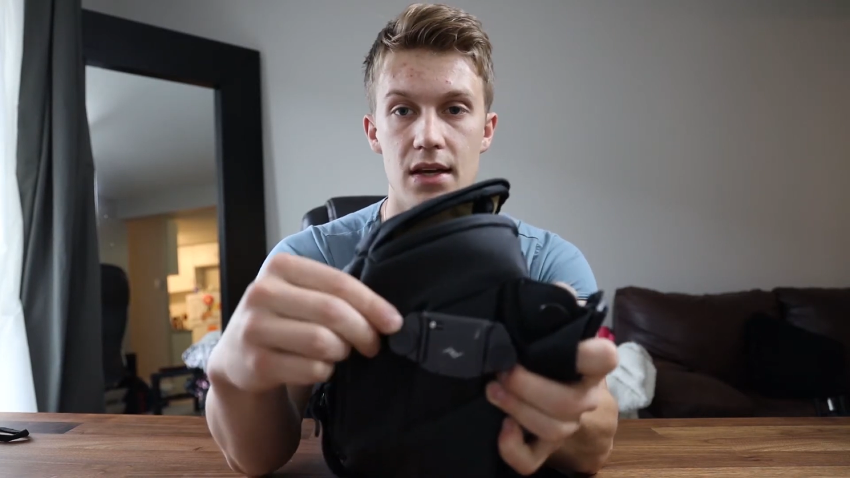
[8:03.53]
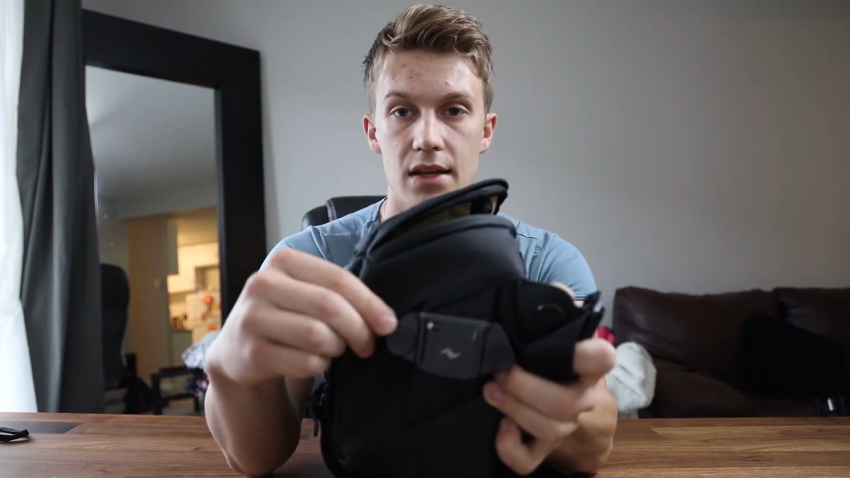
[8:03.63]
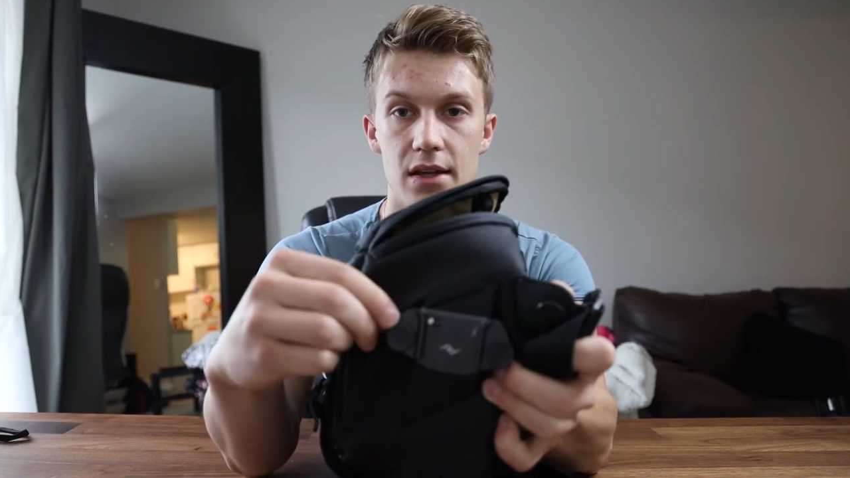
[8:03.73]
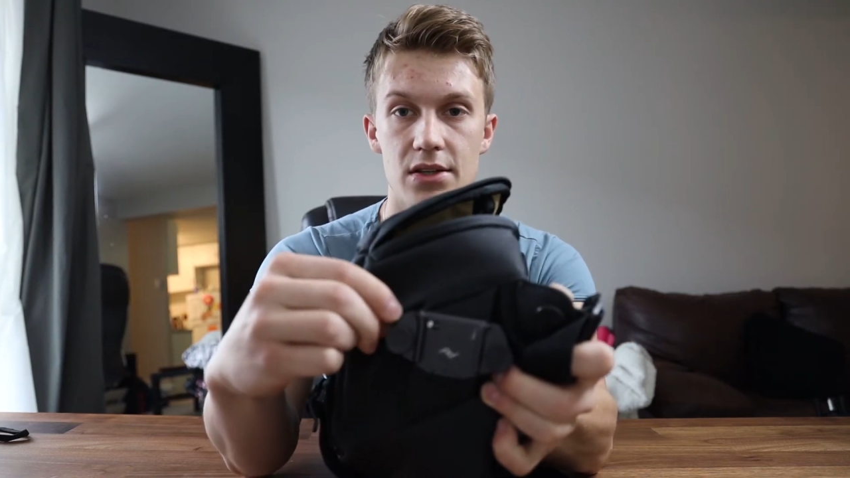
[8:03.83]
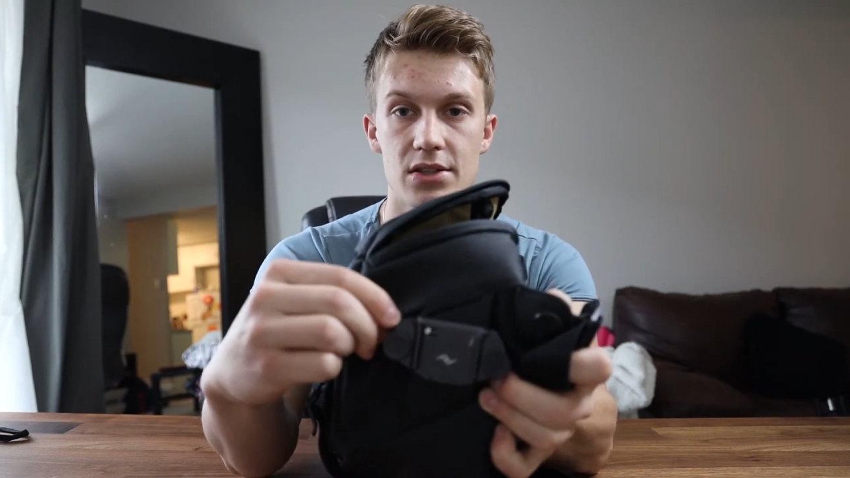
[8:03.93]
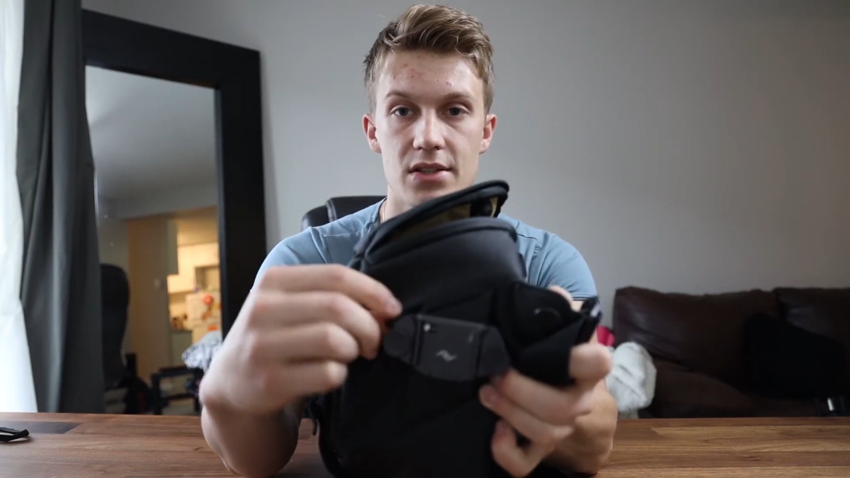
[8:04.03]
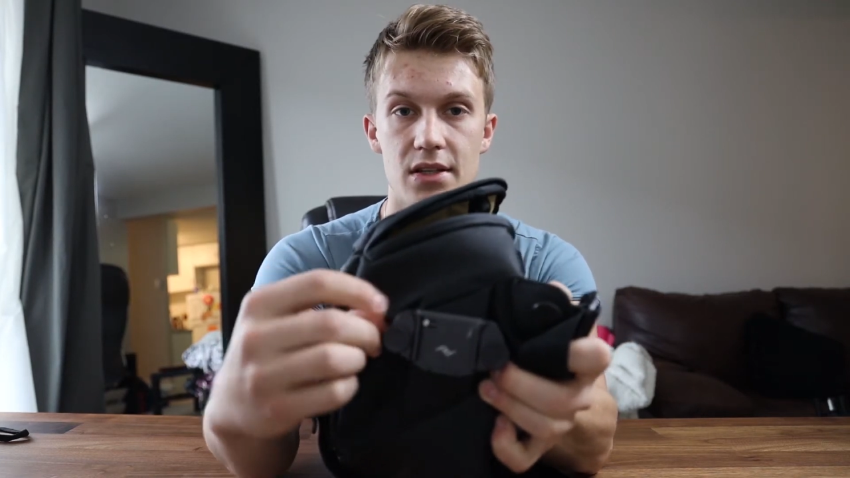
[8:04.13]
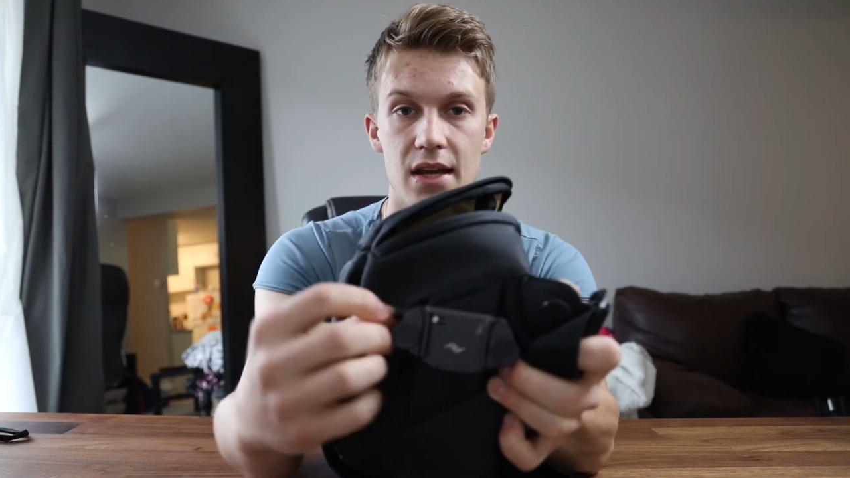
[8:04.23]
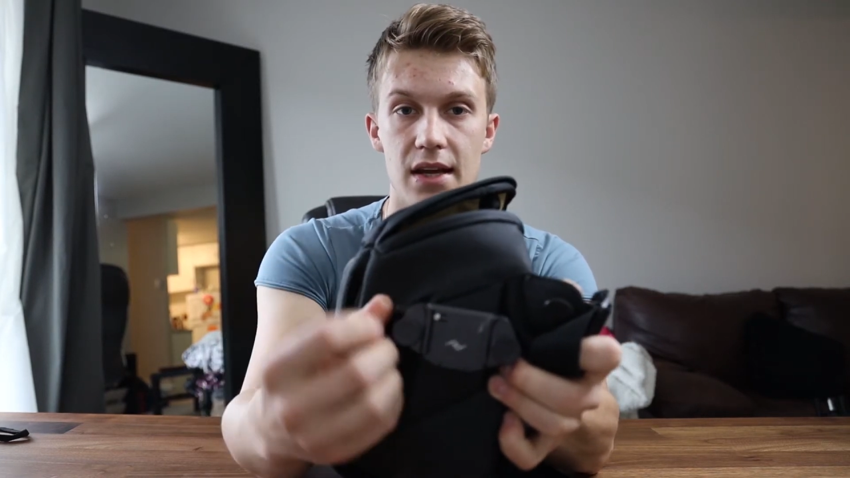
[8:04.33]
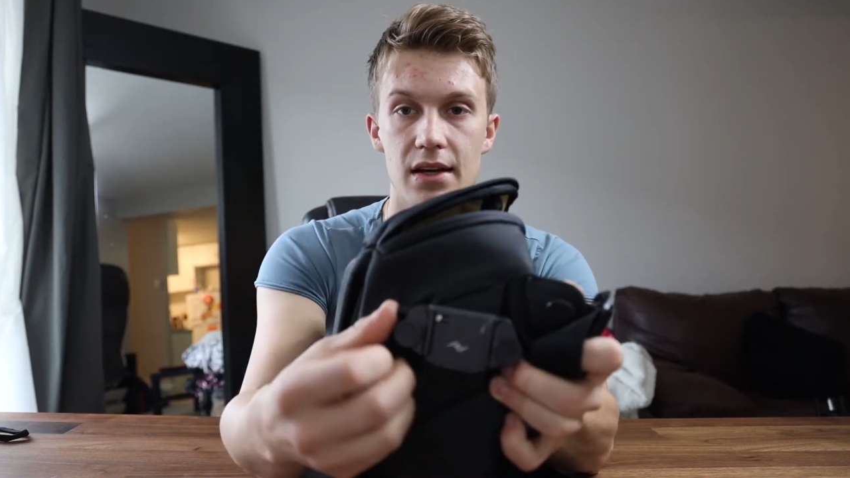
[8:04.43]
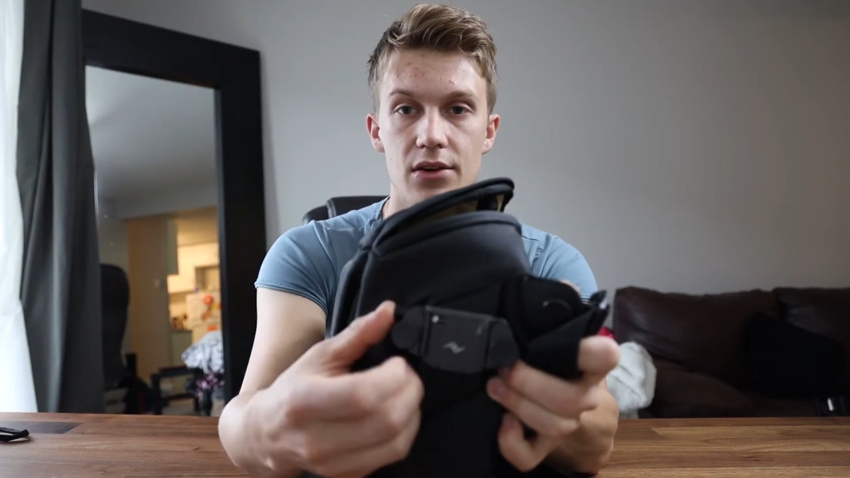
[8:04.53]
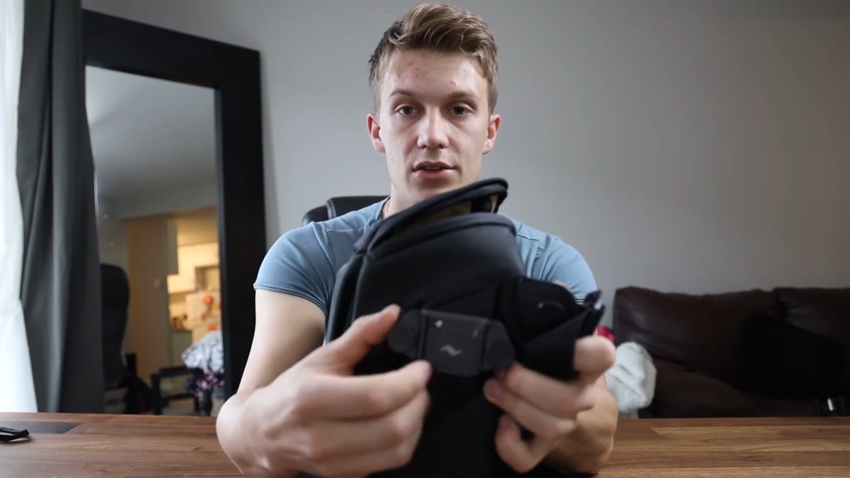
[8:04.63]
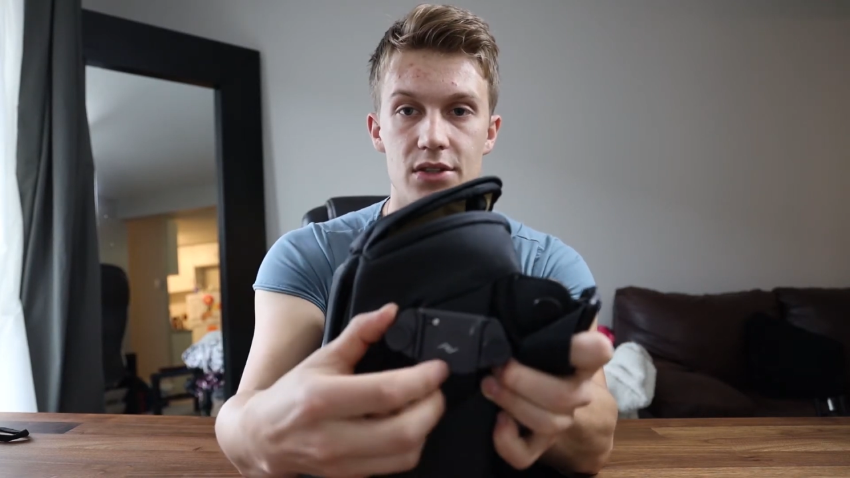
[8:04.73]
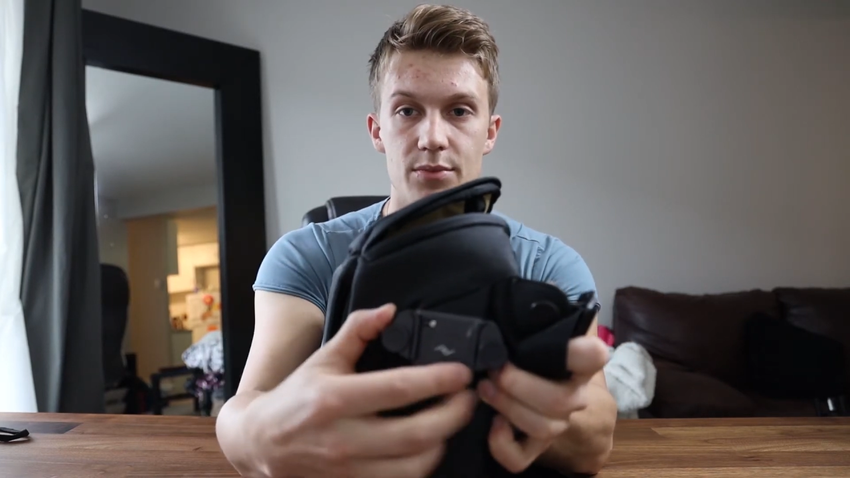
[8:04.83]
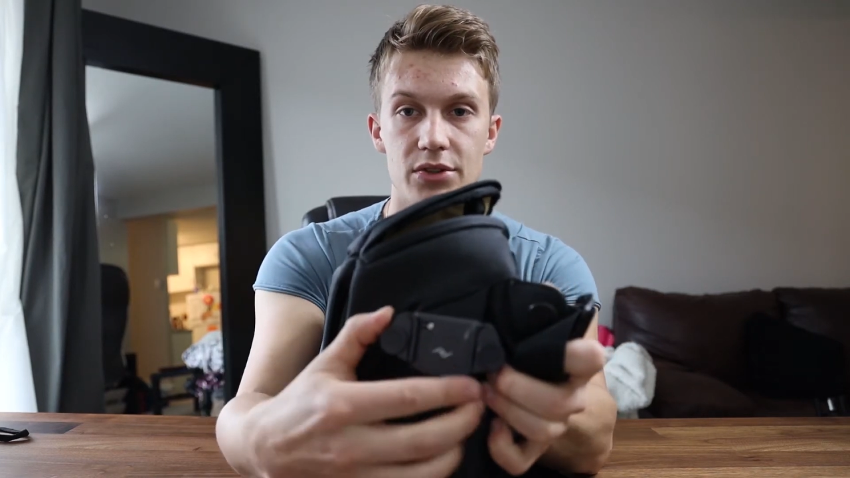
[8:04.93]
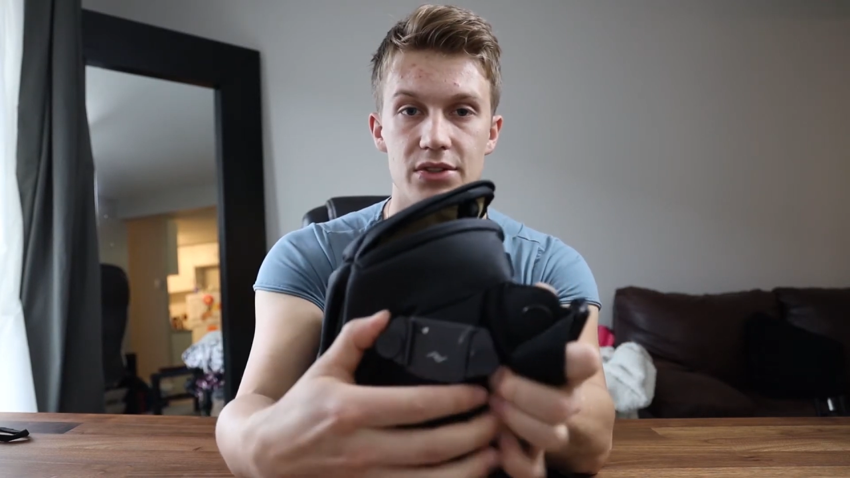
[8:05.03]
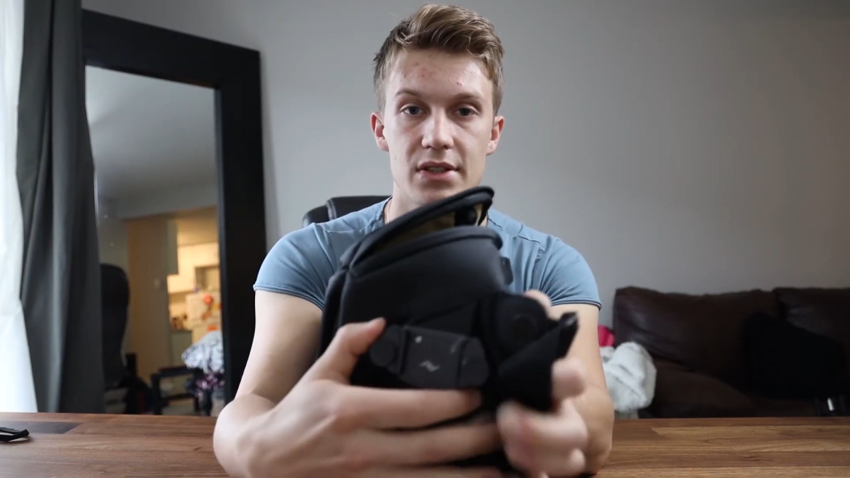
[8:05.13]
And then just to take it out, you just push